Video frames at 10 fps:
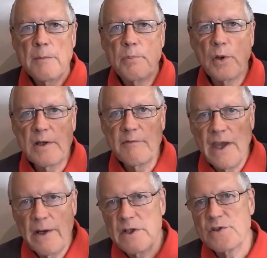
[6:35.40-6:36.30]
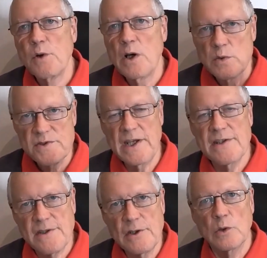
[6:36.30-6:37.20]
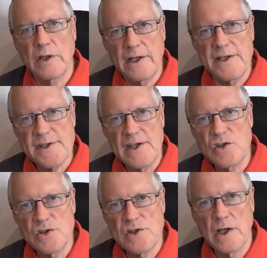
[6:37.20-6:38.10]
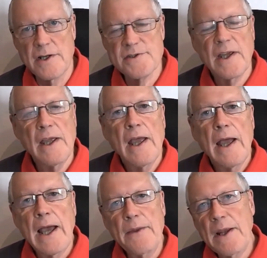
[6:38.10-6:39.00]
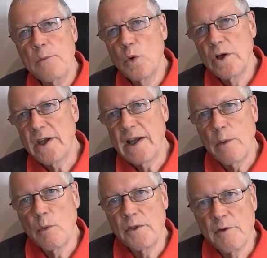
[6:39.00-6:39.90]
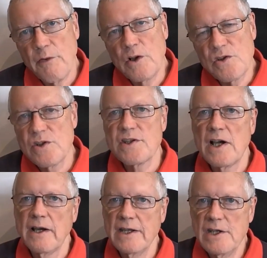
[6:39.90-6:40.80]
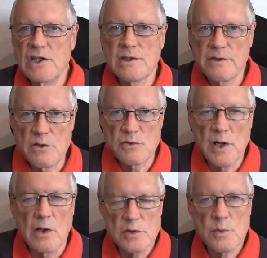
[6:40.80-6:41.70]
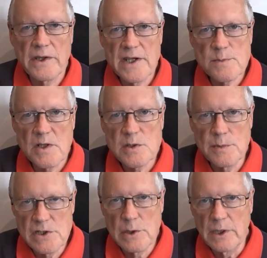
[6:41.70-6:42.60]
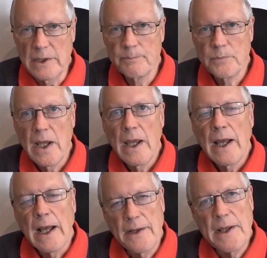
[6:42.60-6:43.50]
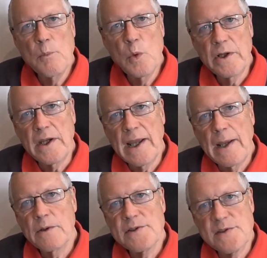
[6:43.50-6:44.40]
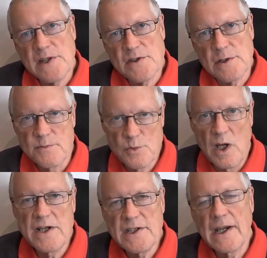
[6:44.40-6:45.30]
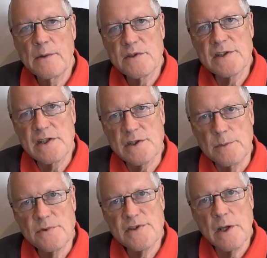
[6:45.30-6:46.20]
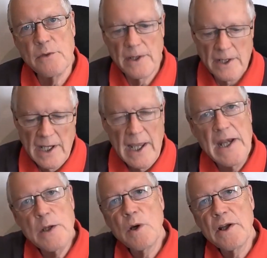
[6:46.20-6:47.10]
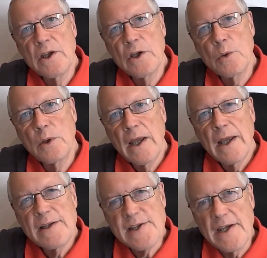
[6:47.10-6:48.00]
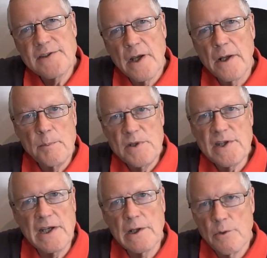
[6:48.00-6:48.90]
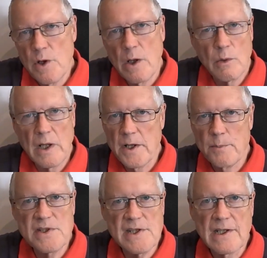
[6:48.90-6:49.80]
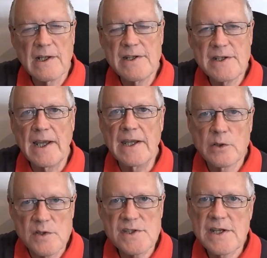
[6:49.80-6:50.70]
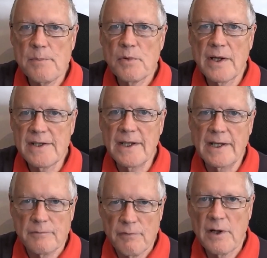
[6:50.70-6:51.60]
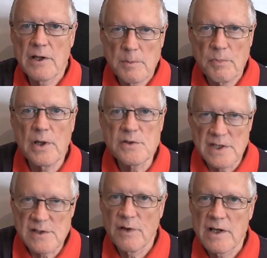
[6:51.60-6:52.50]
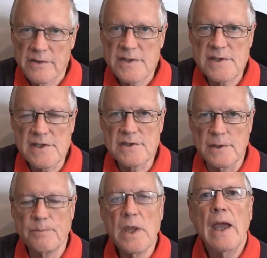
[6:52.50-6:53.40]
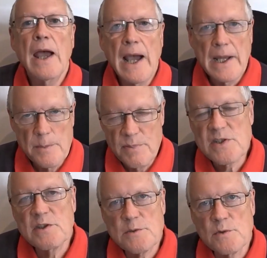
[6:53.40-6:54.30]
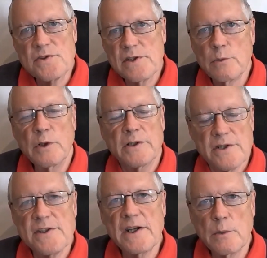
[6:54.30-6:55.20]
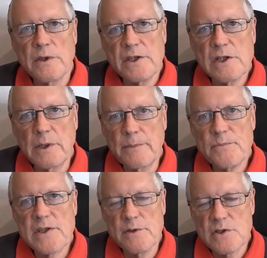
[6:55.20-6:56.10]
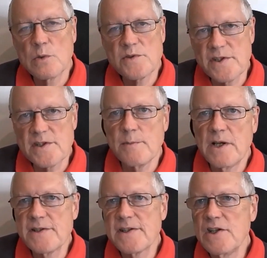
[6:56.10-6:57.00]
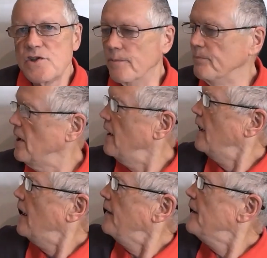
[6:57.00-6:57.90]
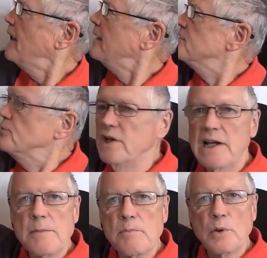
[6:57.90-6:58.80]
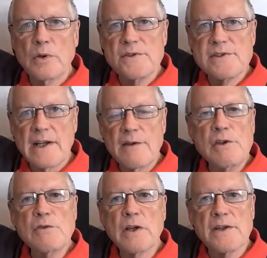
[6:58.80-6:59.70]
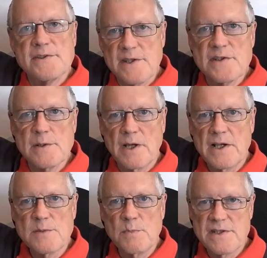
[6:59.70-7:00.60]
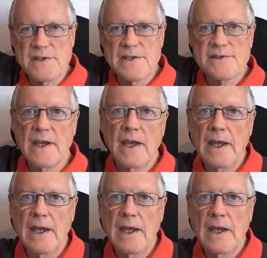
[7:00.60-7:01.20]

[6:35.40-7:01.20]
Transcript: putting various roles into the organization chart, and then working out what the functions are in each of those roles, what they're supposed to be doing, and then working out systems, writing out systems so that anyone who takes on a particular role on a particular day could step right in and follow the process, follow the system, and the business will still run because they know what they're doing. So it's called systemization. And that is really important. And if you've got a systemized business,